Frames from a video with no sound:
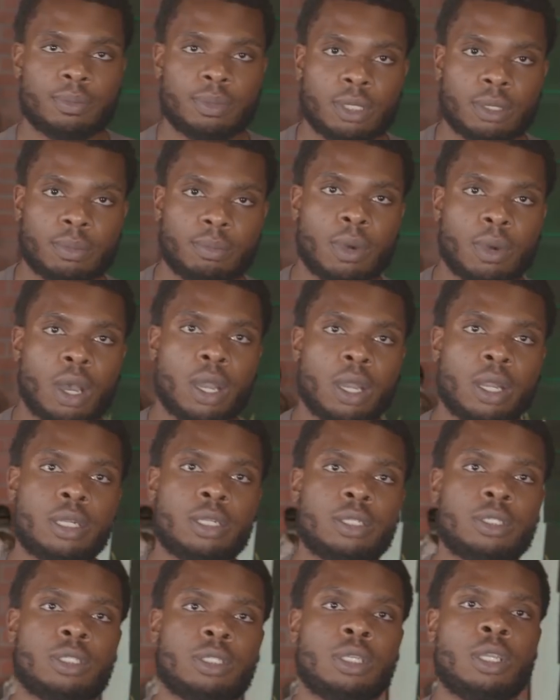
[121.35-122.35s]
to
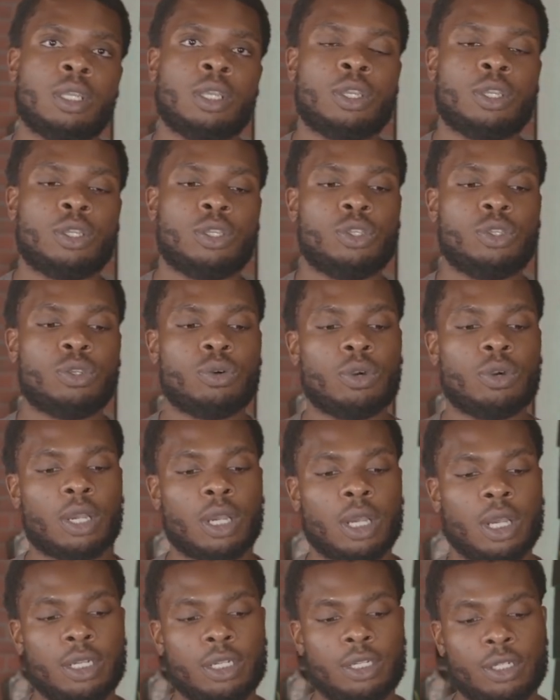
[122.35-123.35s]
Mars, your
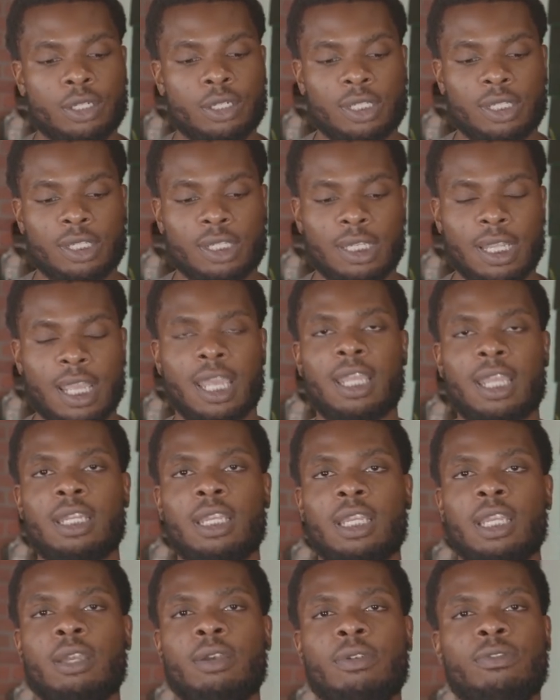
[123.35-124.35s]

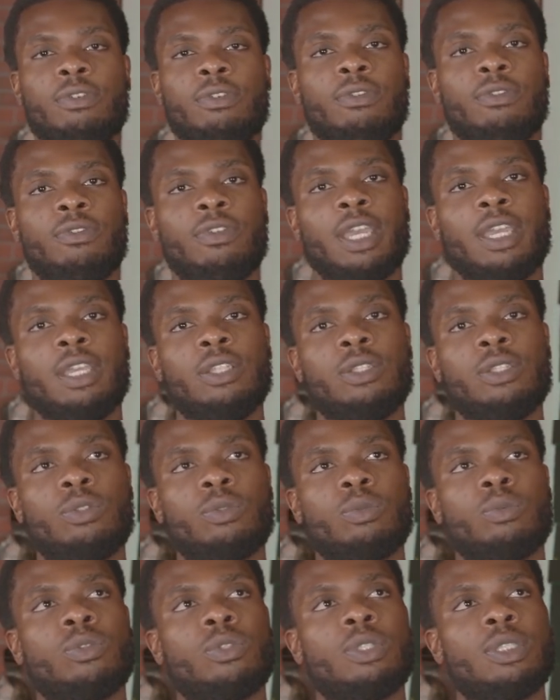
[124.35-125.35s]
understanding of events
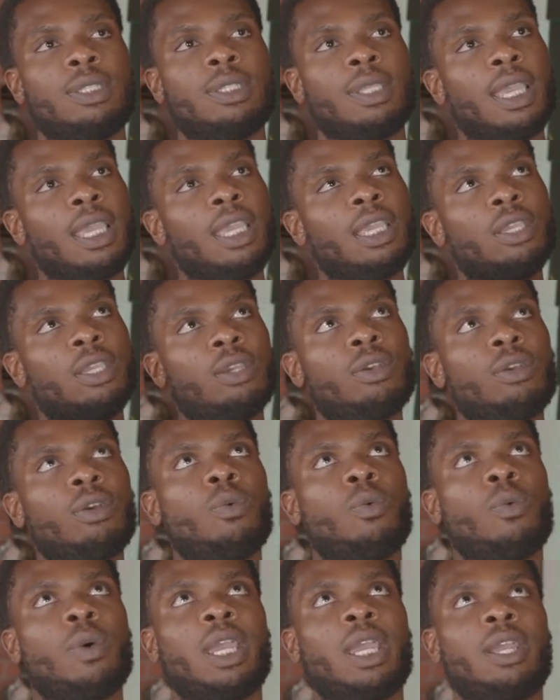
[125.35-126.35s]
will take your
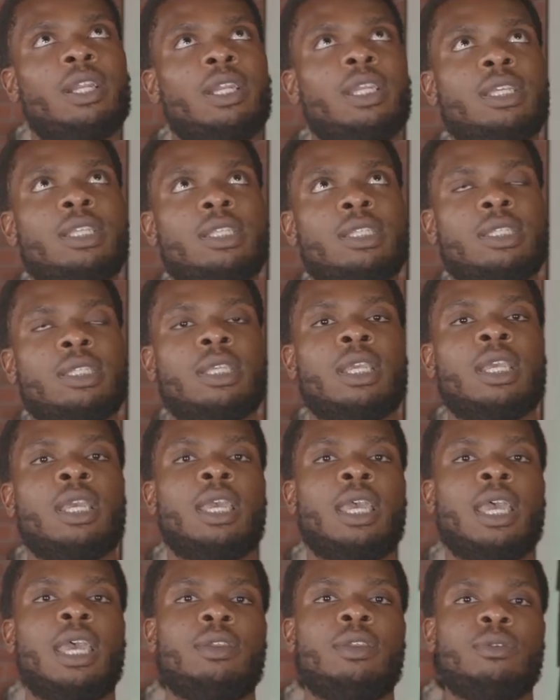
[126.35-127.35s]
awareness
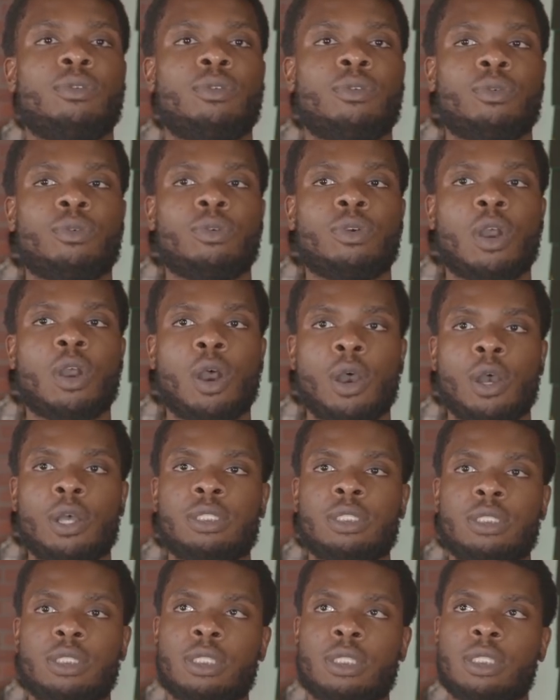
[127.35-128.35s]
and
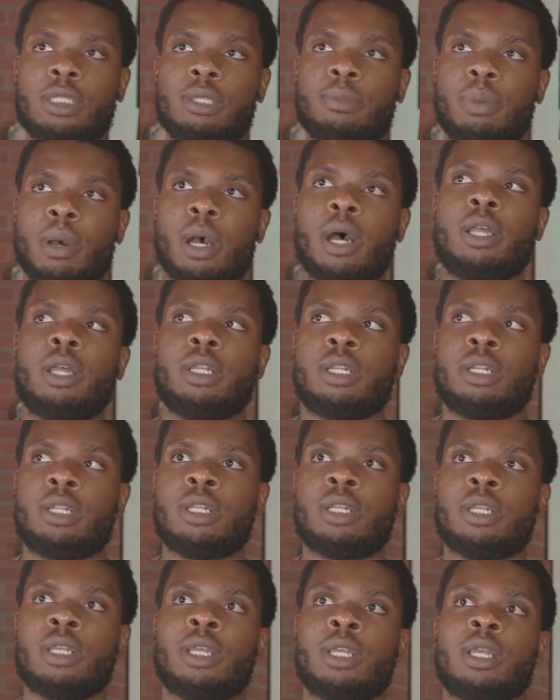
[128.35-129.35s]
constantly
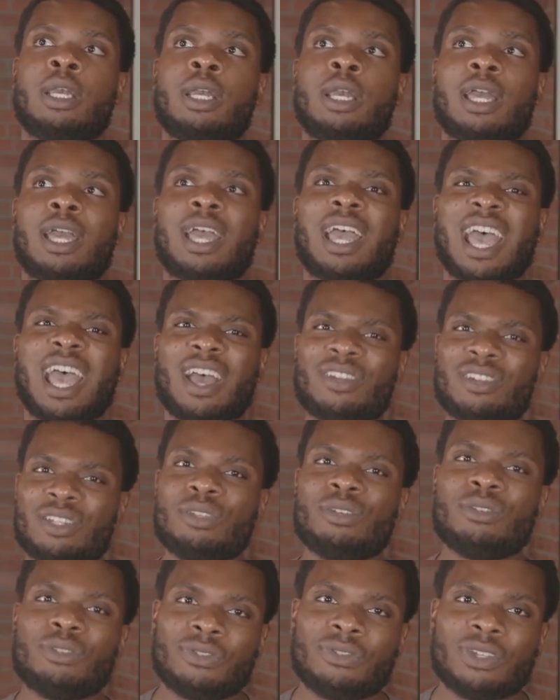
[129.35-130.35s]
ponder, how do
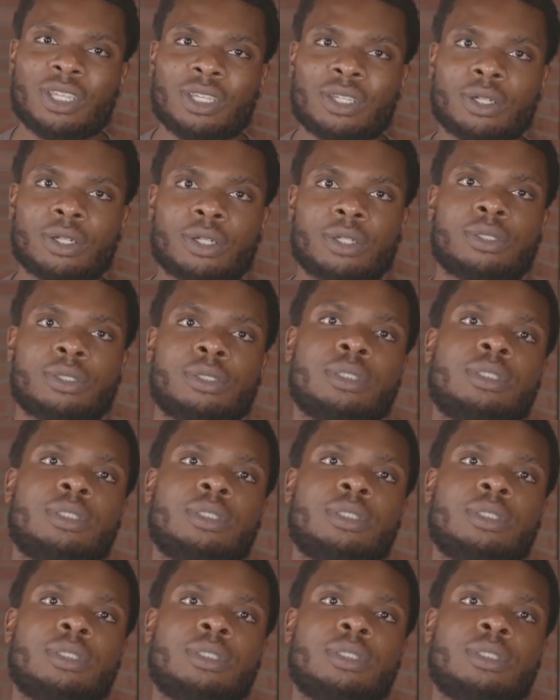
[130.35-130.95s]
you feel?